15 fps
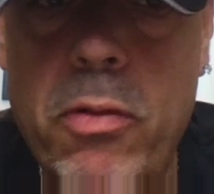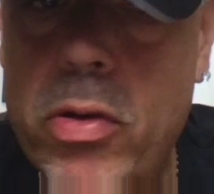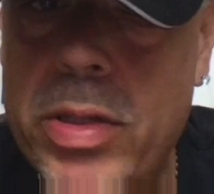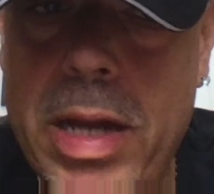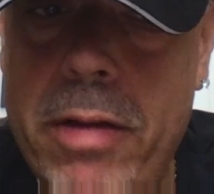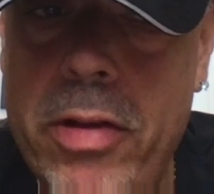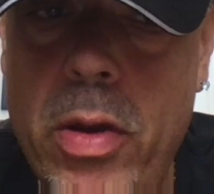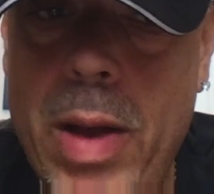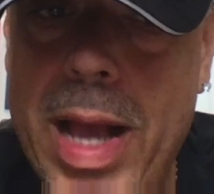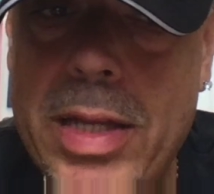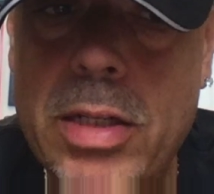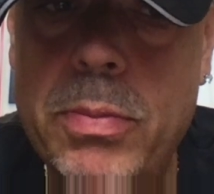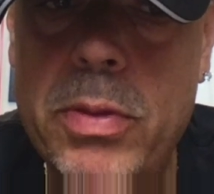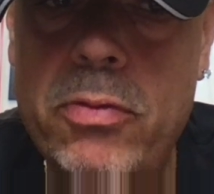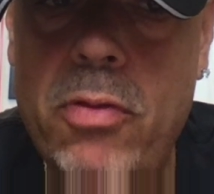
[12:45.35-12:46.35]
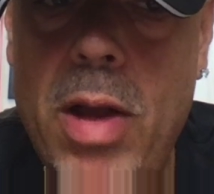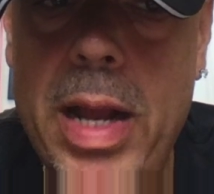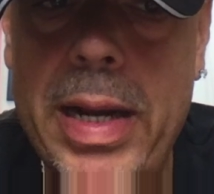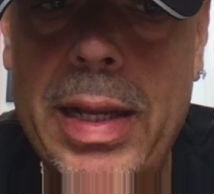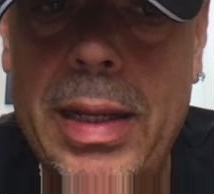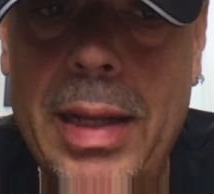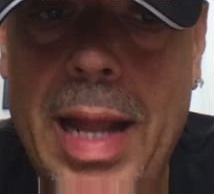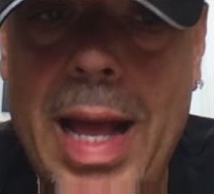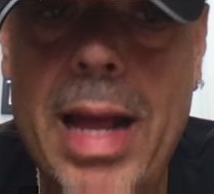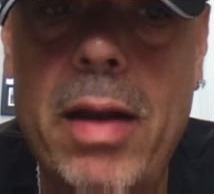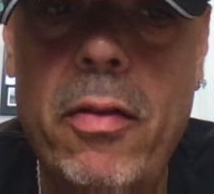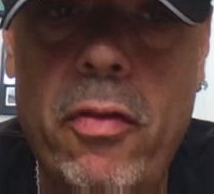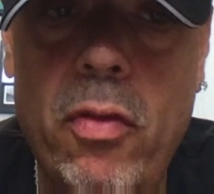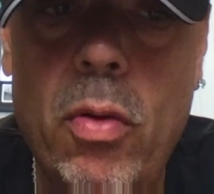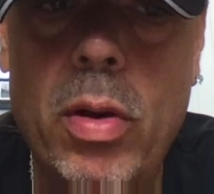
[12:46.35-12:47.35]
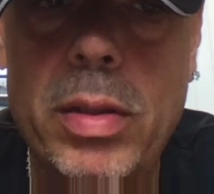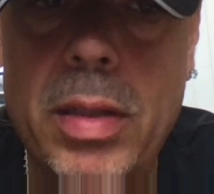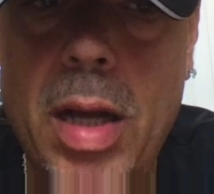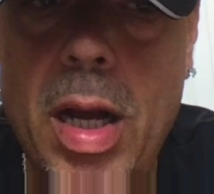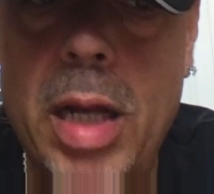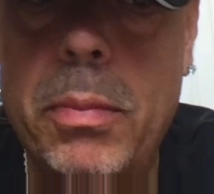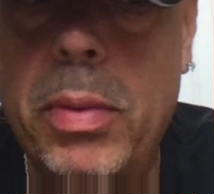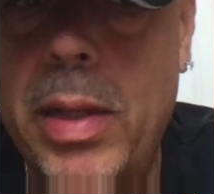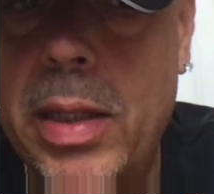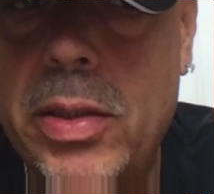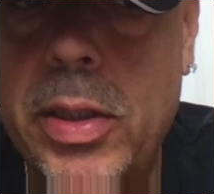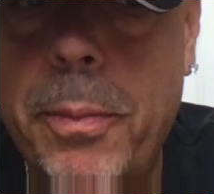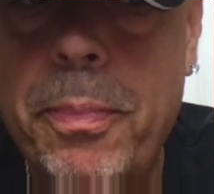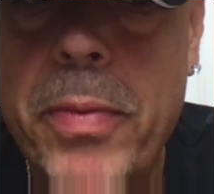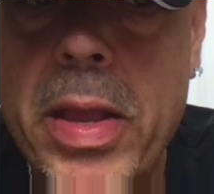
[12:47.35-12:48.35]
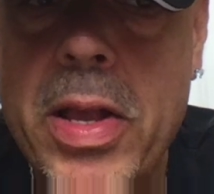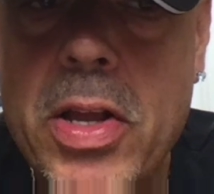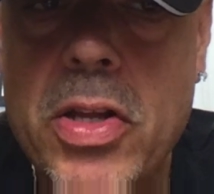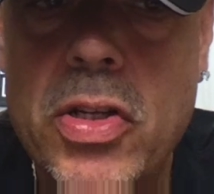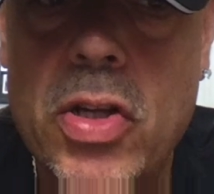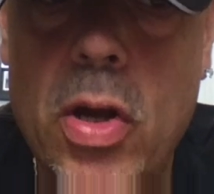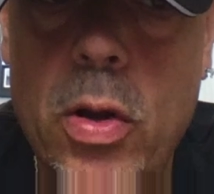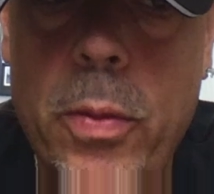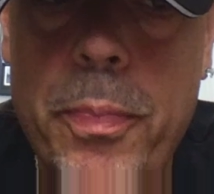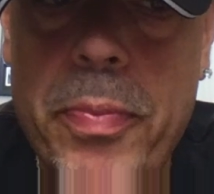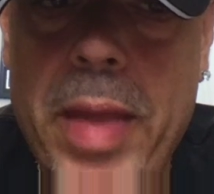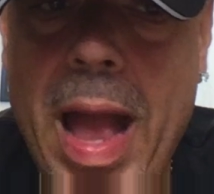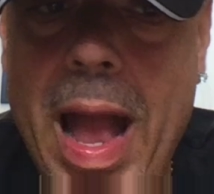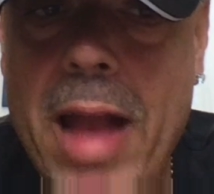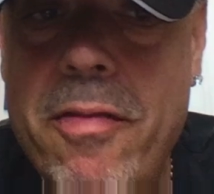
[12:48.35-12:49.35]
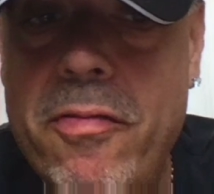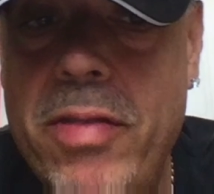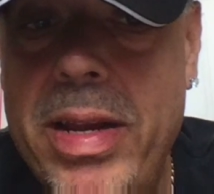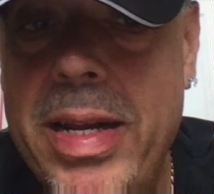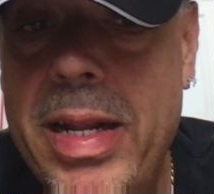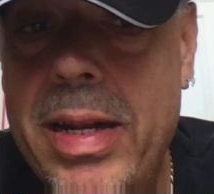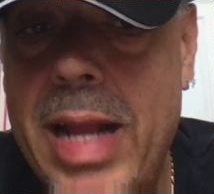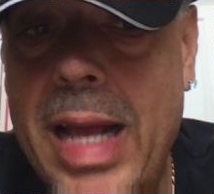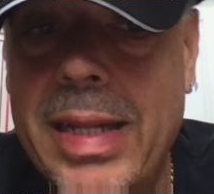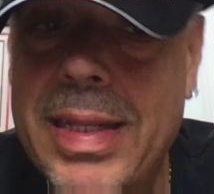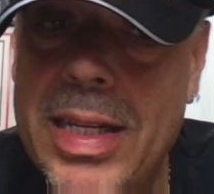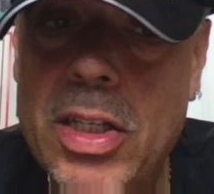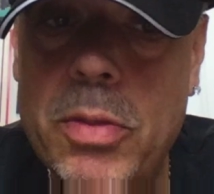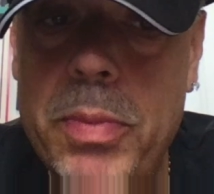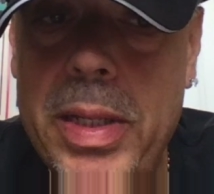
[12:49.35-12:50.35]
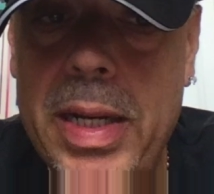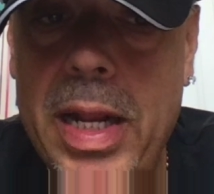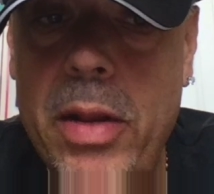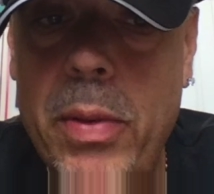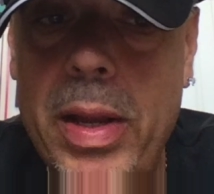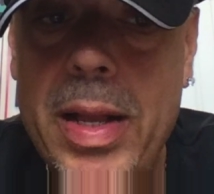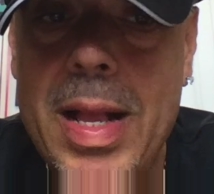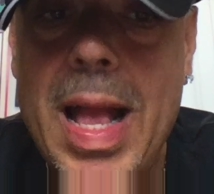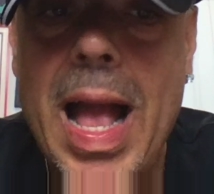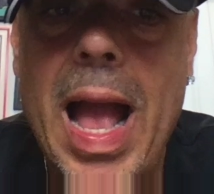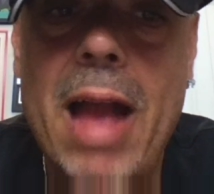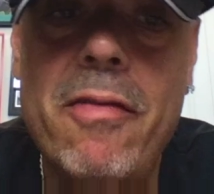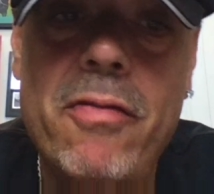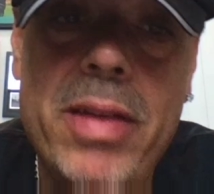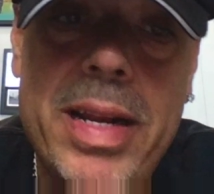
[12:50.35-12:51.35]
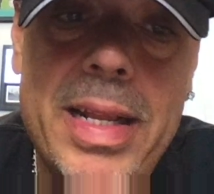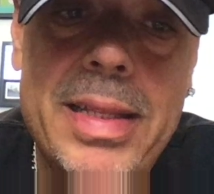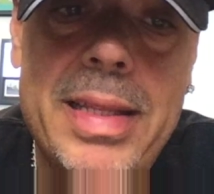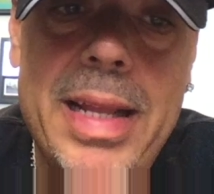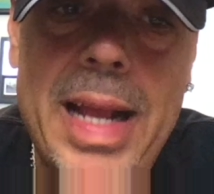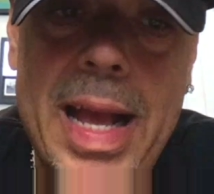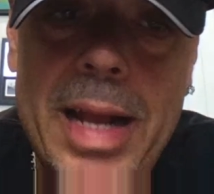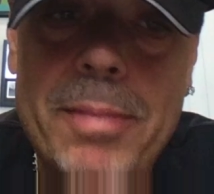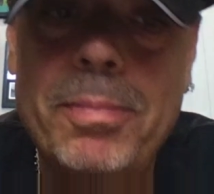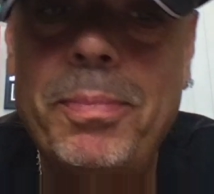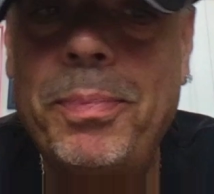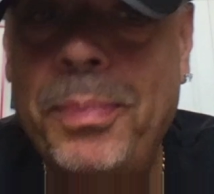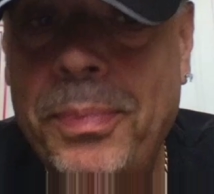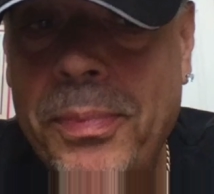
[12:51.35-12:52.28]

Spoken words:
Rosario hasn't been riding a lot for Todd Pletcher. So I read it at this meet anyway. I read into that.